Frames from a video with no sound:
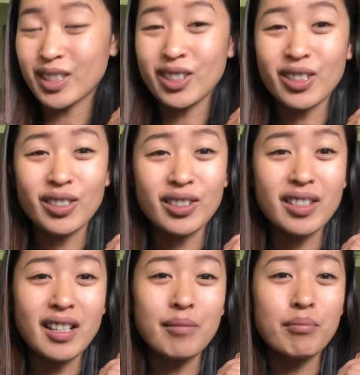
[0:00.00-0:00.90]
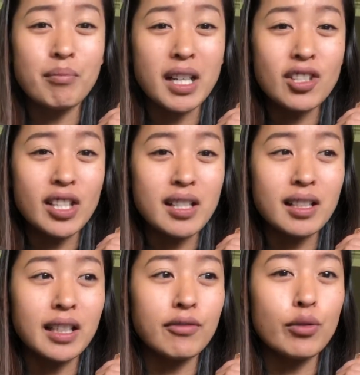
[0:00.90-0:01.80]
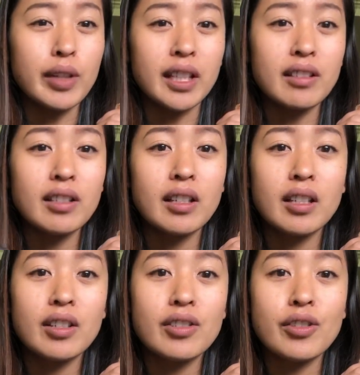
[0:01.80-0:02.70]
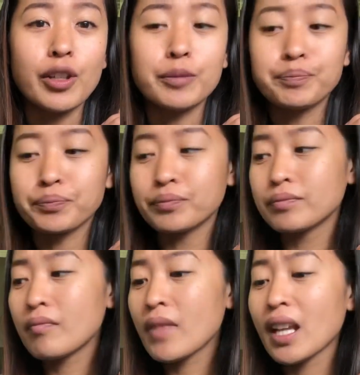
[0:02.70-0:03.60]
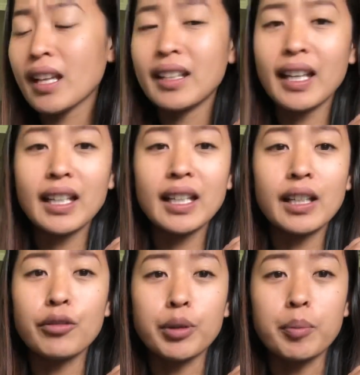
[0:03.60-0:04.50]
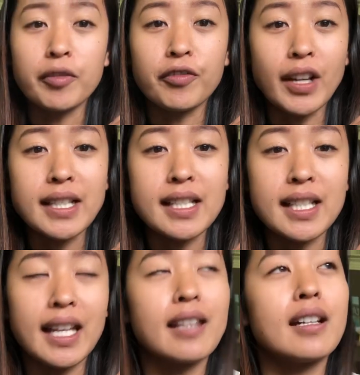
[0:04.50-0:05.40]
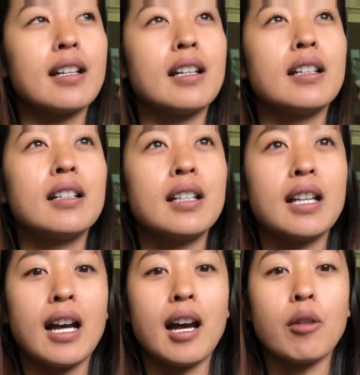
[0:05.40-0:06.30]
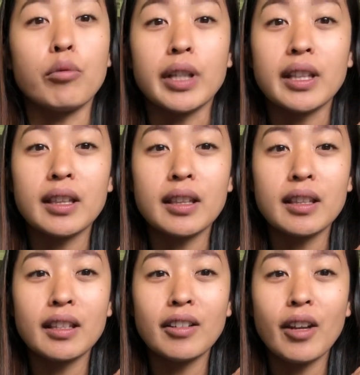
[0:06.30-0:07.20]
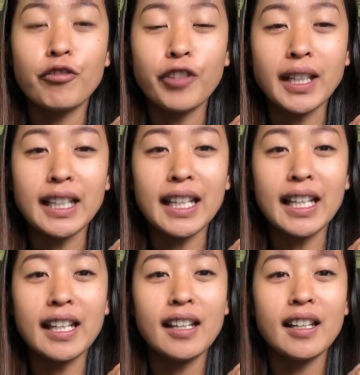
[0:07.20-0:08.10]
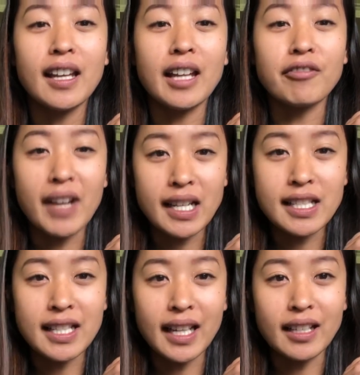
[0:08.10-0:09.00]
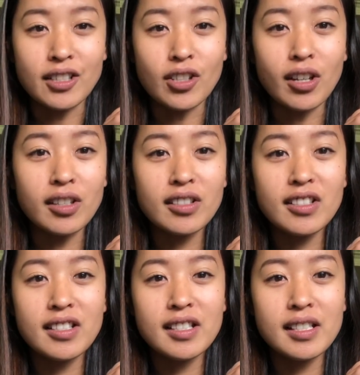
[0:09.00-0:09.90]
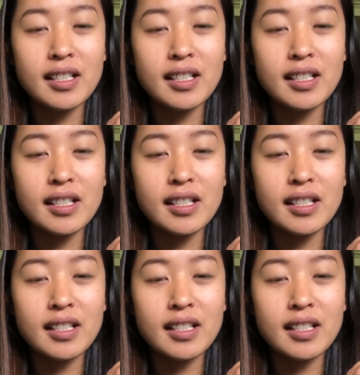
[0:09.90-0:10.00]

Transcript: you could much easily avoid. So getting a group of friends together with friendly and vaccinated dogs